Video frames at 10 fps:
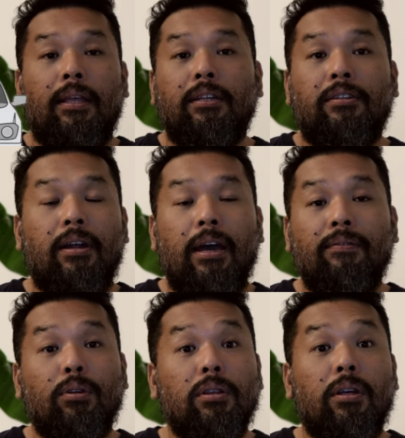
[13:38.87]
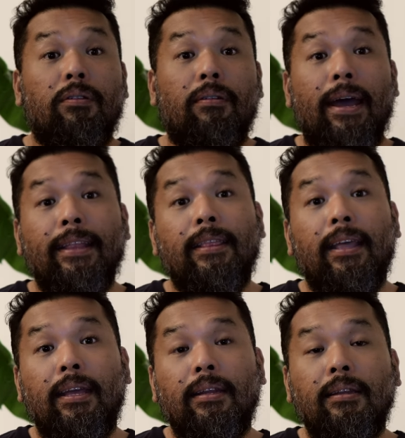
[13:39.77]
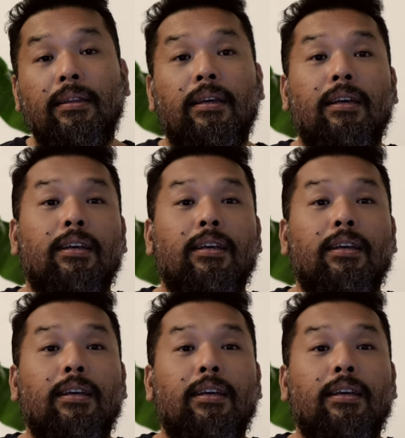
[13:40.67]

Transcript: they drive on the right lane.